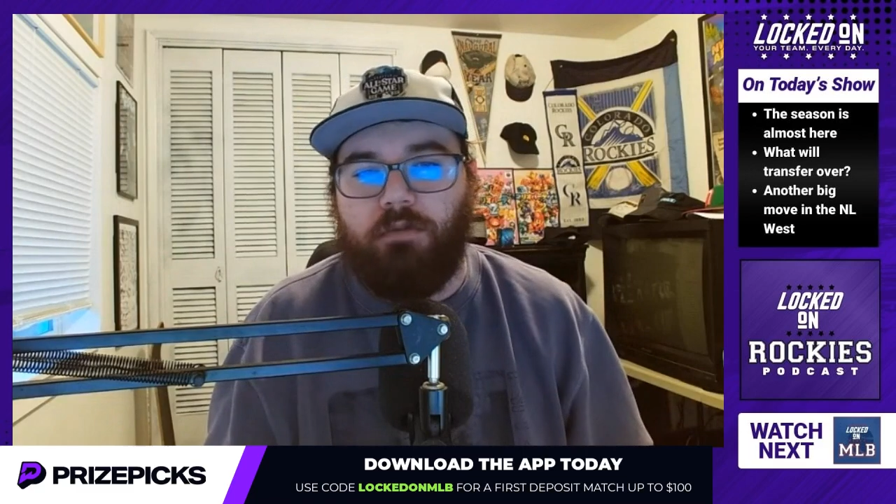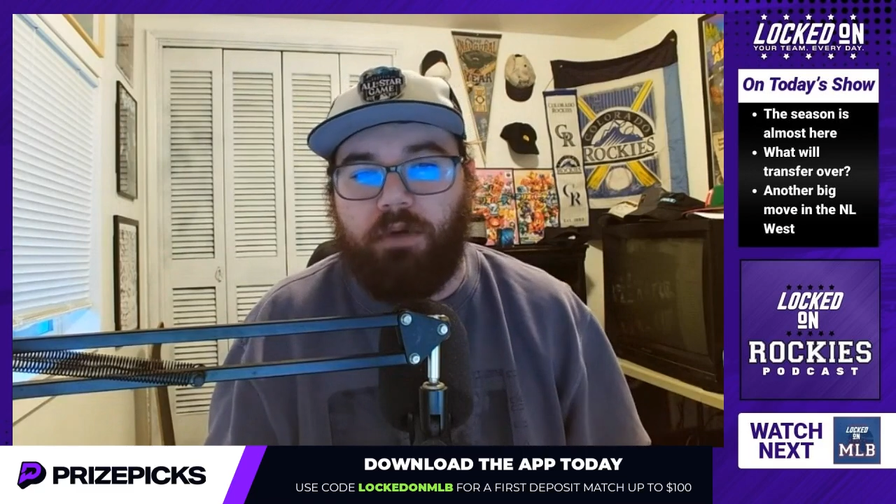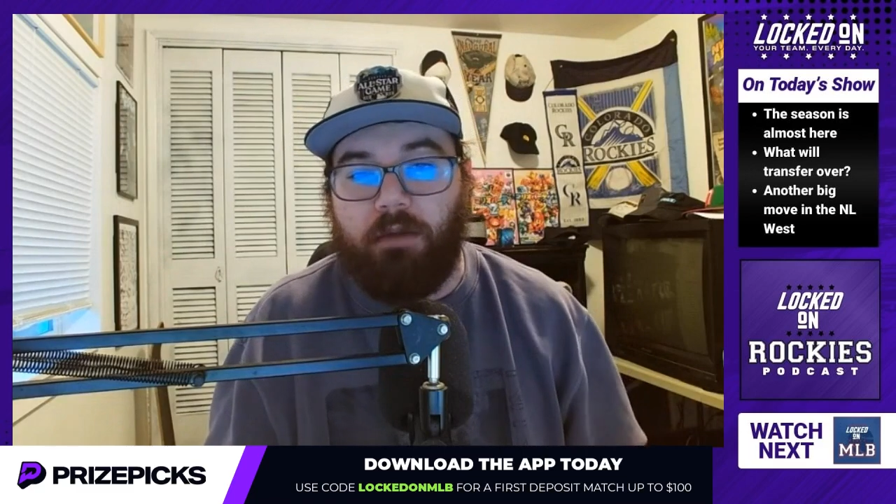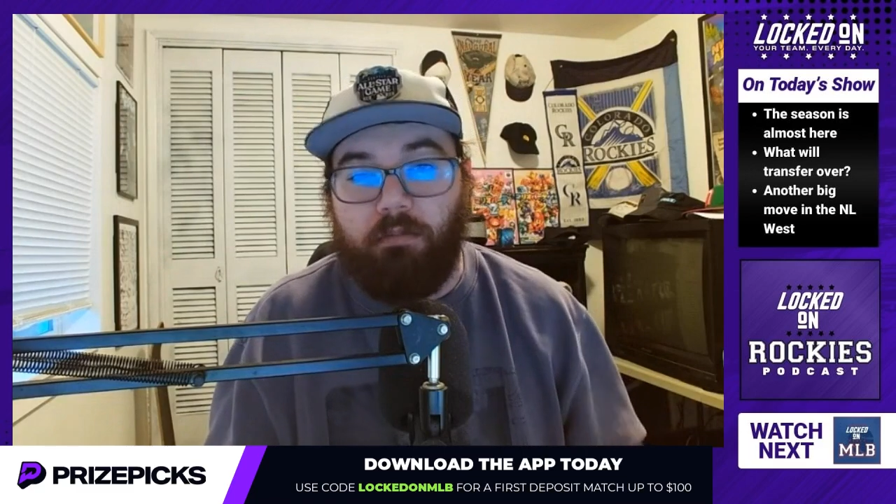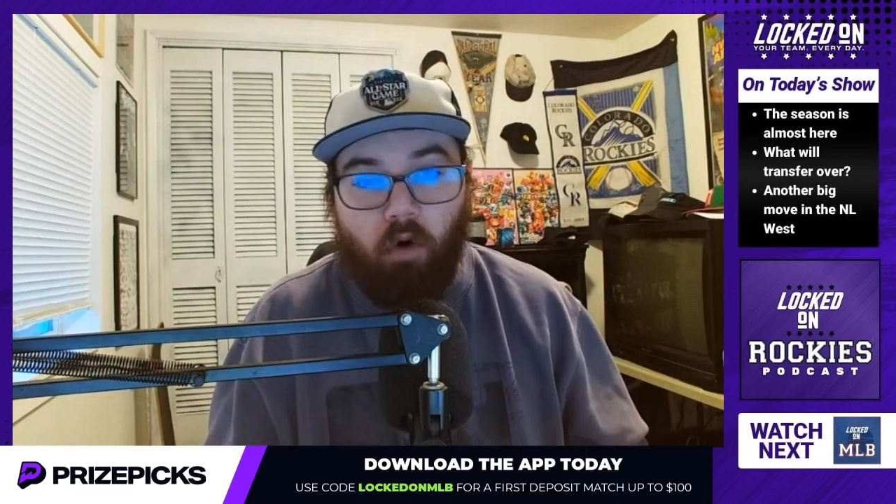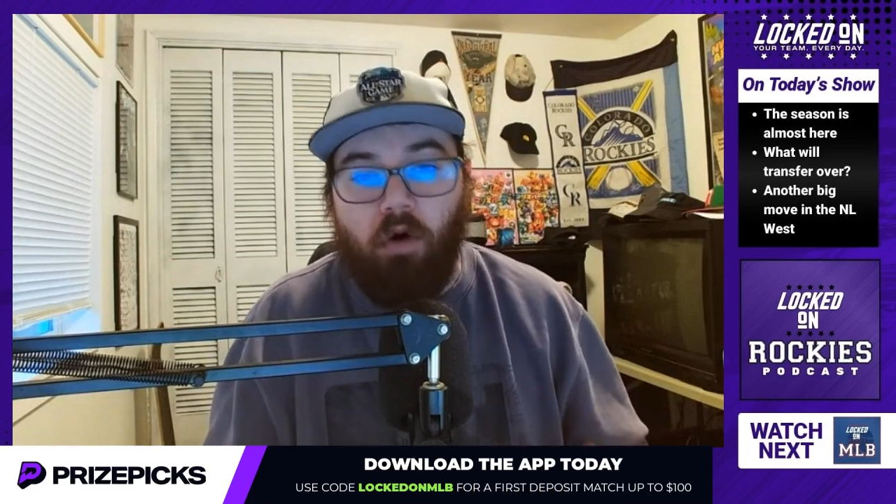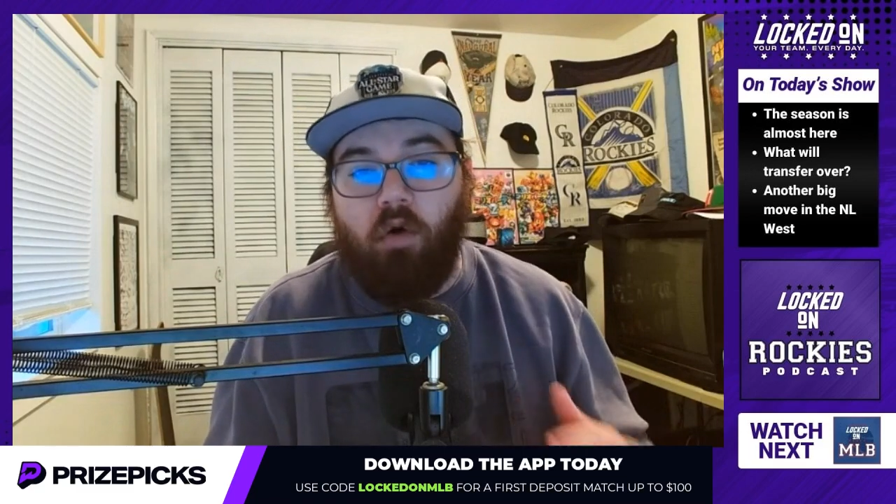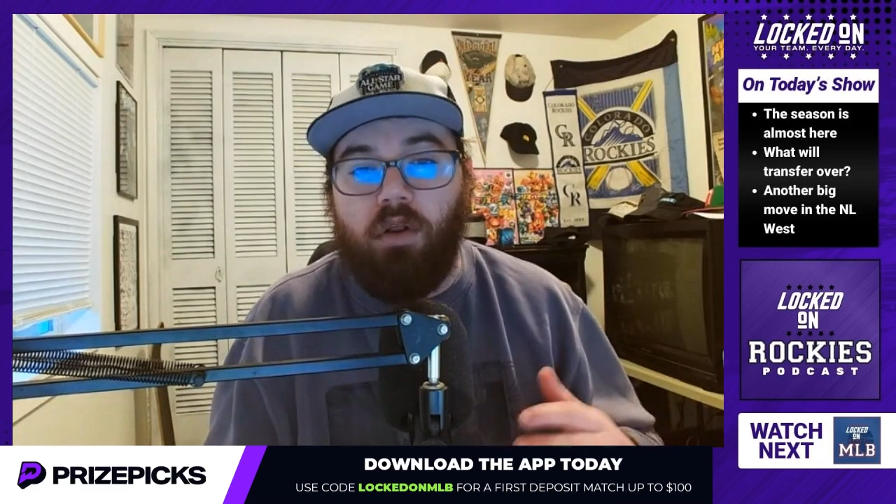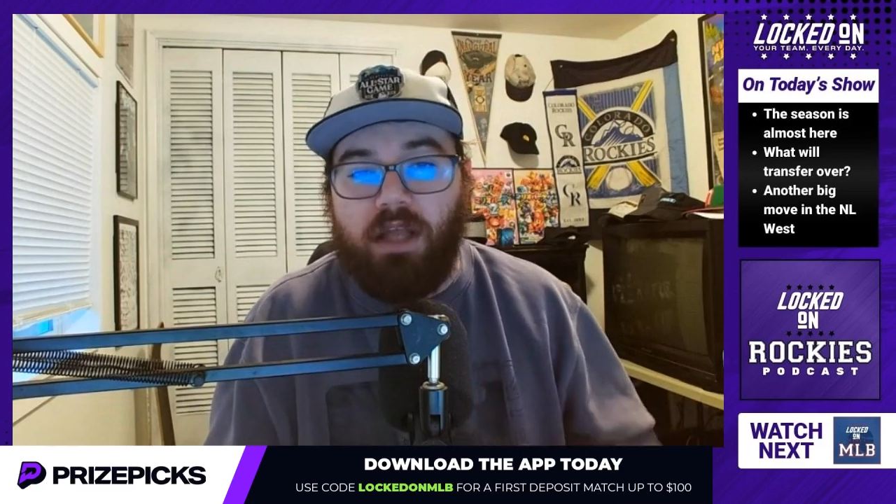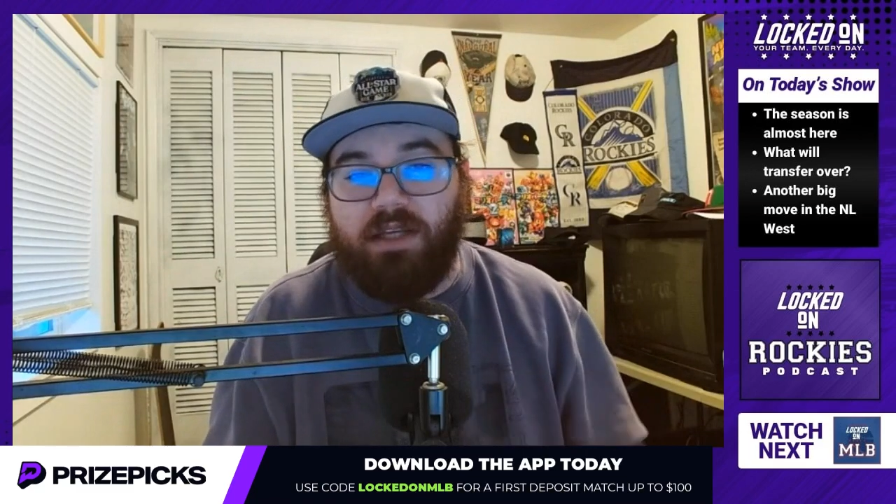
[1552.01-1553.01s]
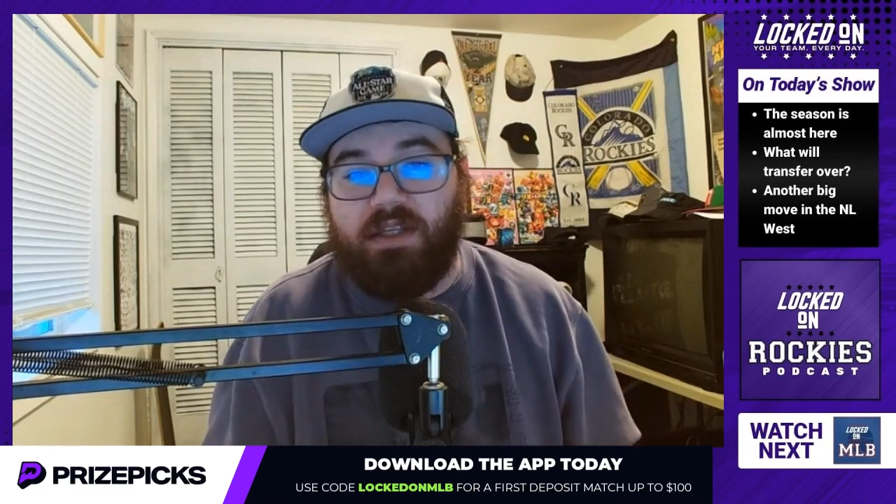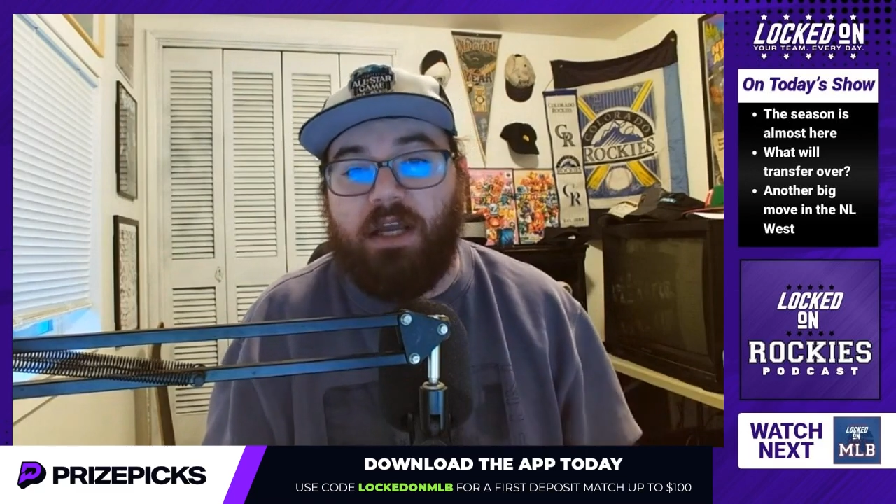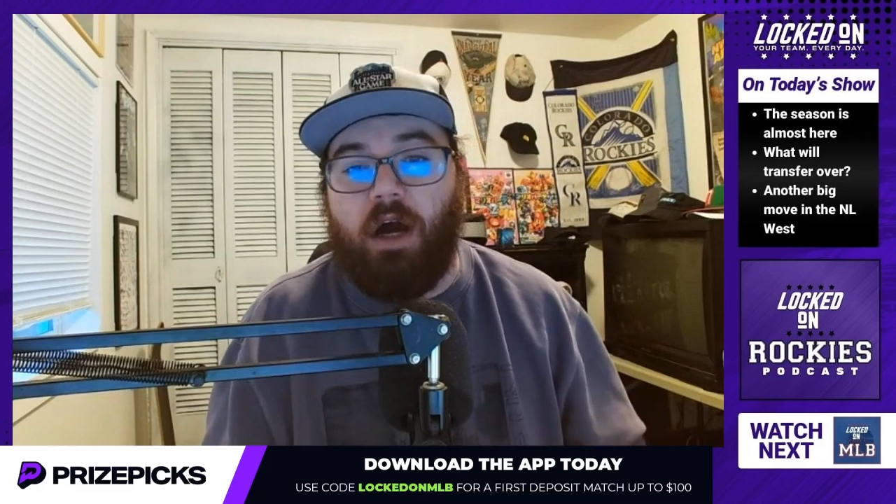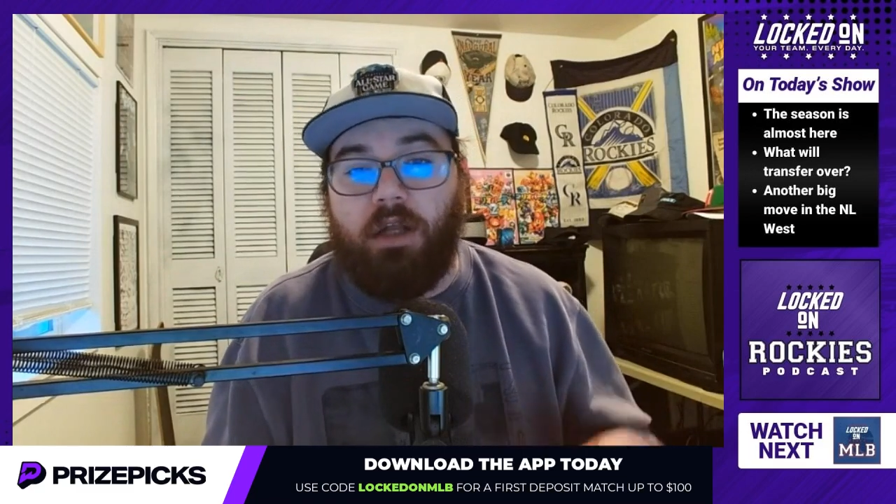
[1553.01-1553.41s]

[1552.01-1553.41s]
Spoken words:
you pick more or less than